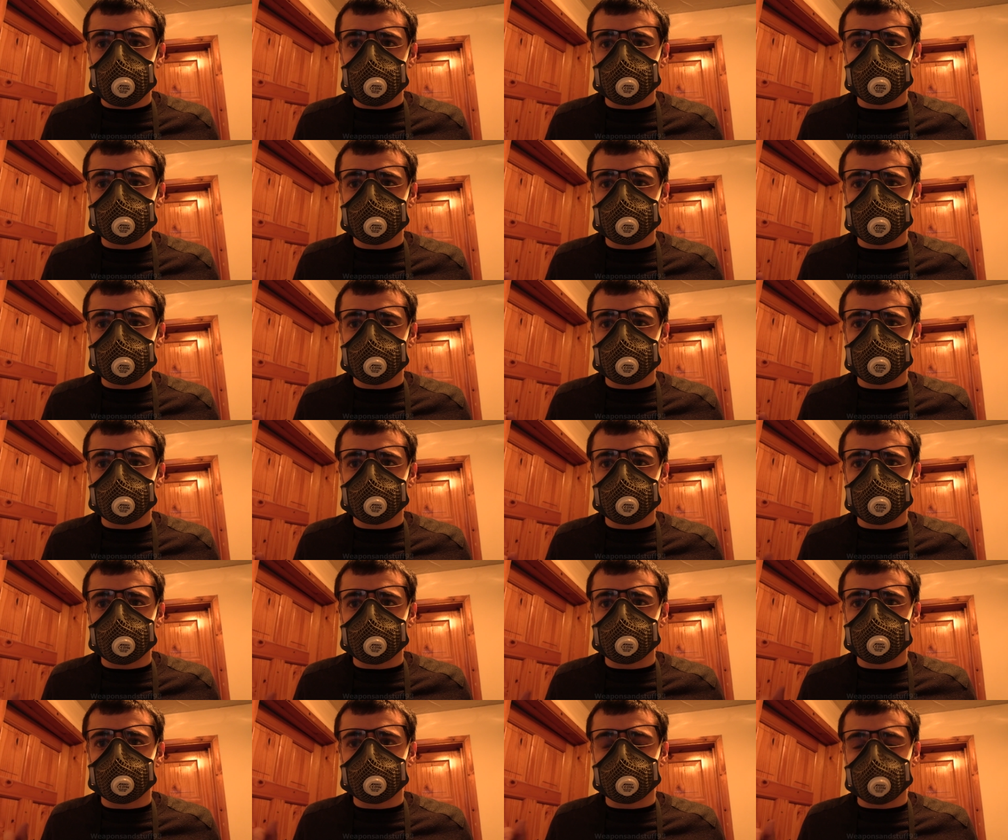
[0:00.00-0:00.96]
particulate
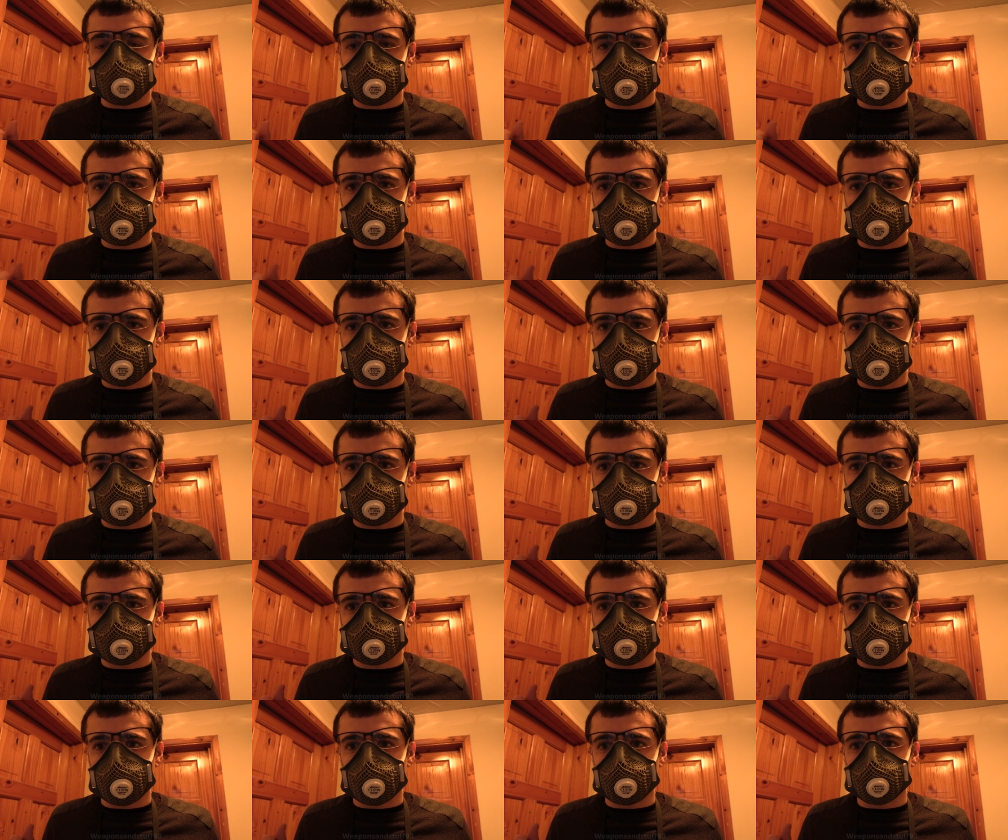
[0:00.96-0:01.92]
filter is by doing a
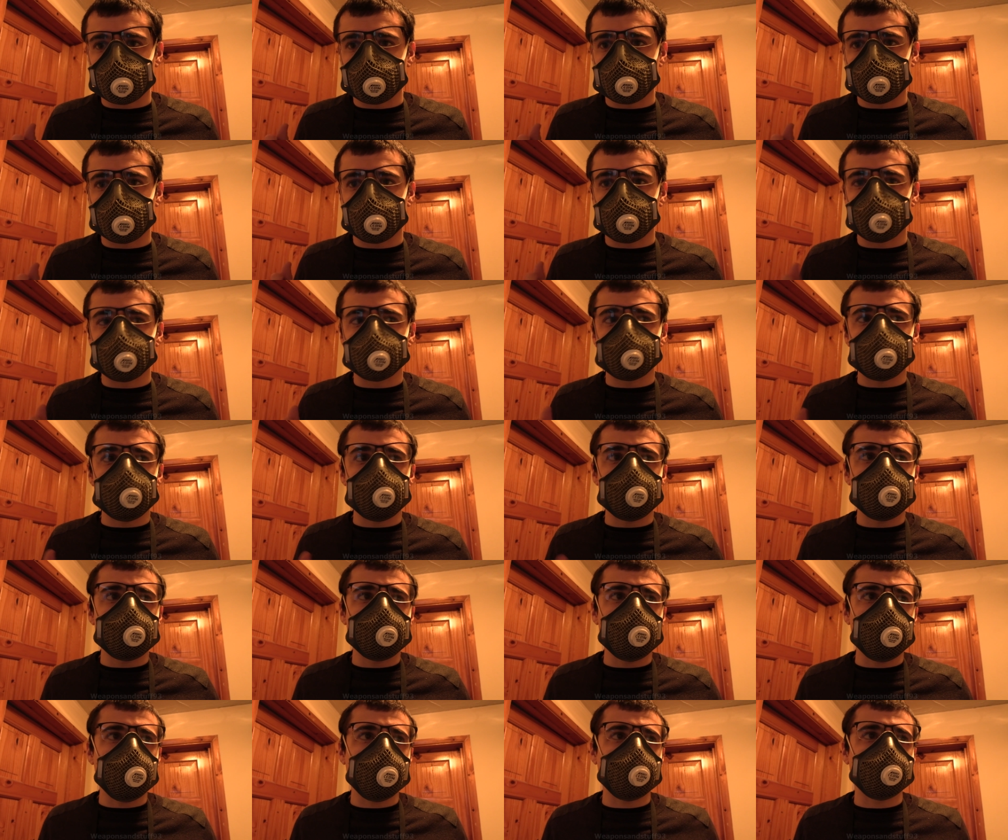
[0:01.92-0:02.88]
pressure check, because
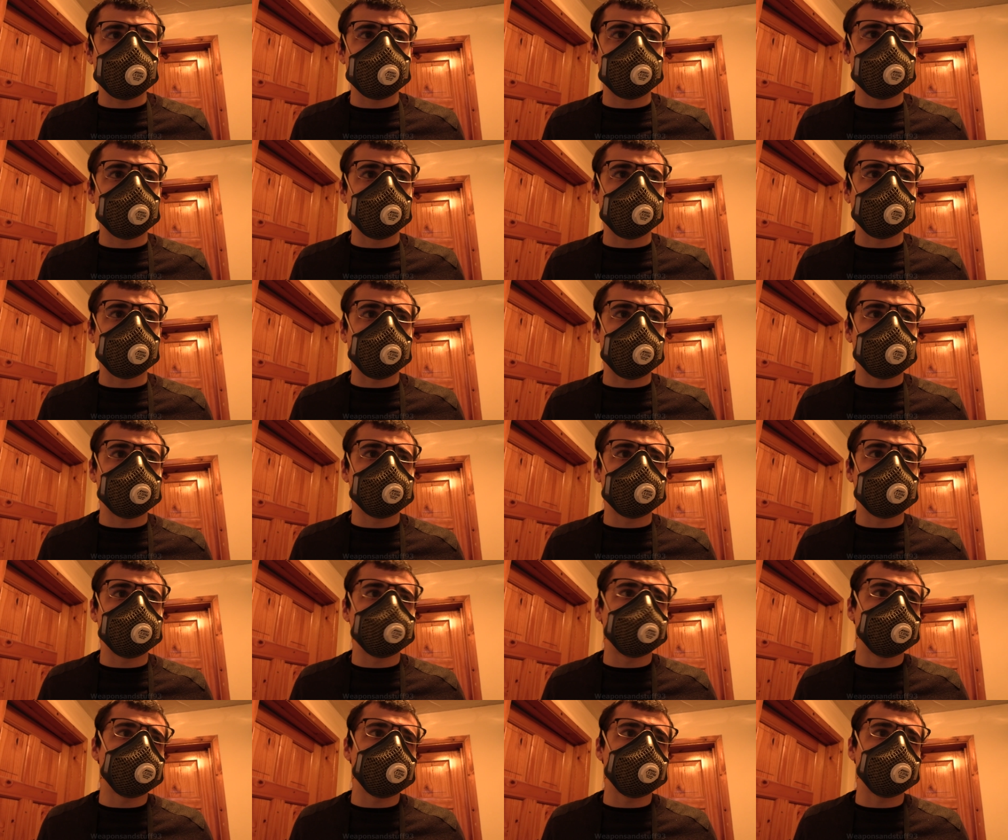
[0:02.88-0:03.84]
if you have a full
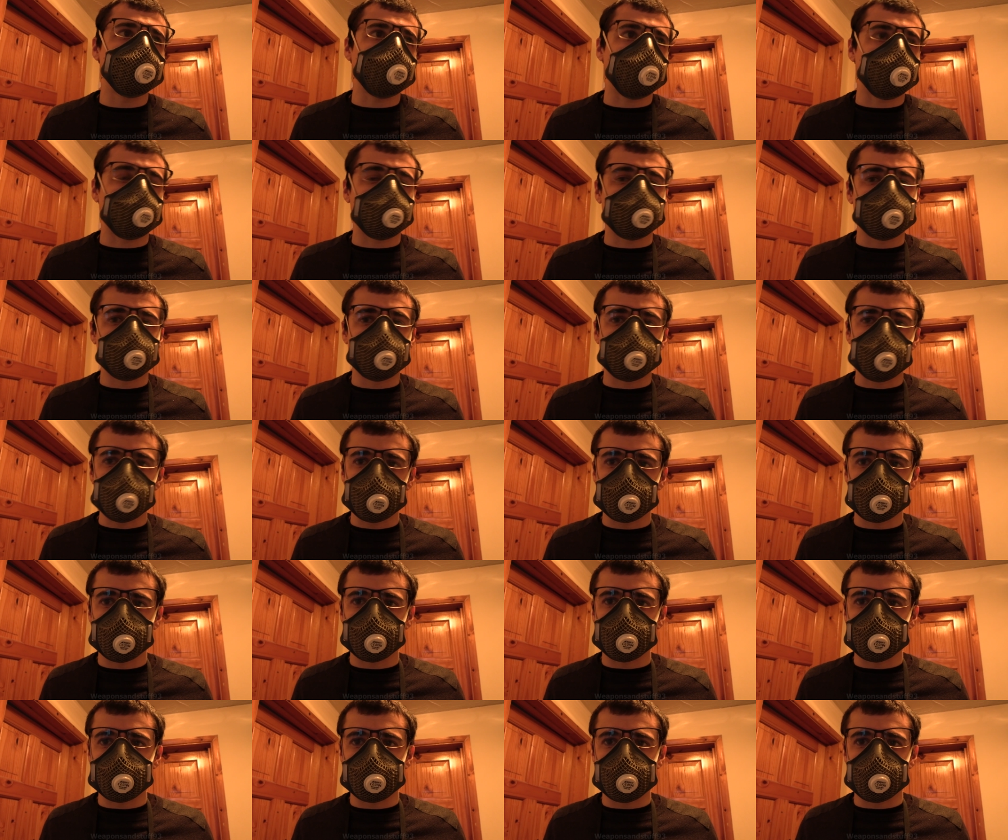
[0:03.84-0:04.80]
NBC style
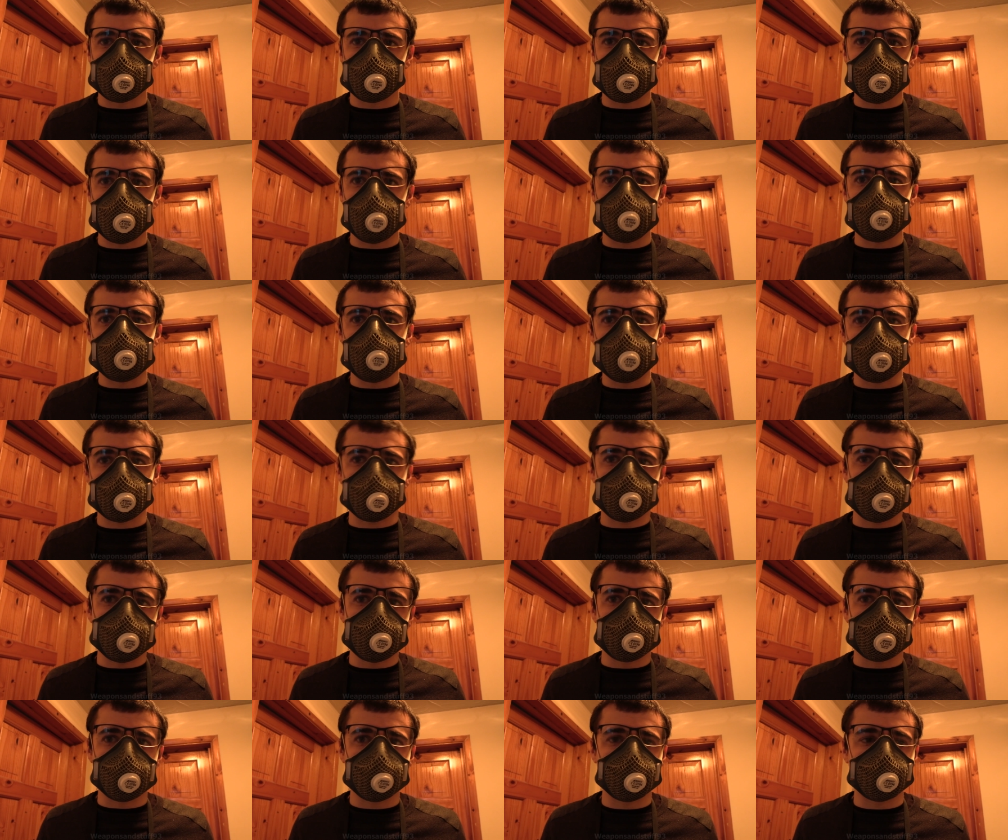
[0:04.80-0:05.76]
filter or, you know, like ABEK
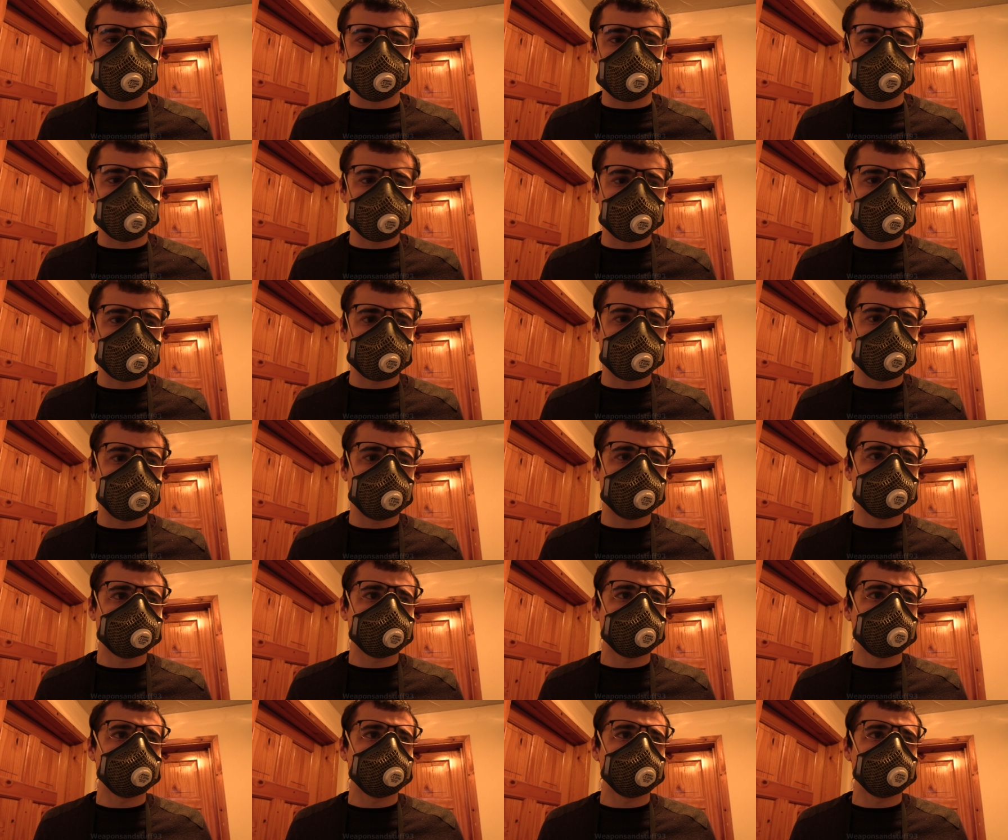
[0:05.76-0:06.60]
P3 style filter,